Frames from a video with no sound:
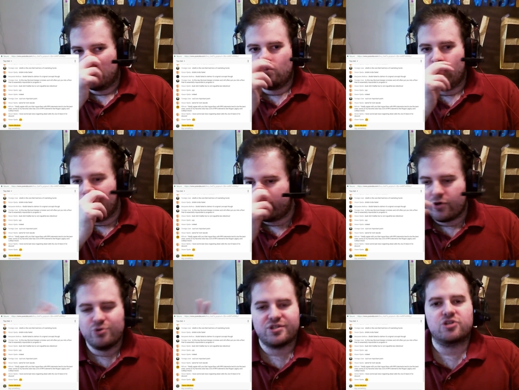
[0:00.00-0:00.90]
with
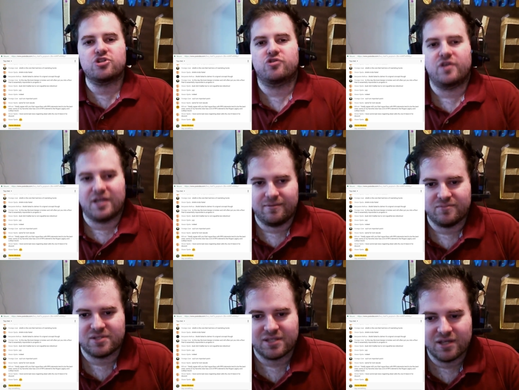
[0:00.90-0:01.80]
those
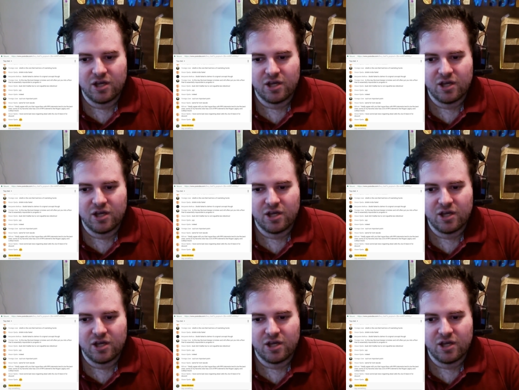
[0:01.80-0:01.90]
extremes.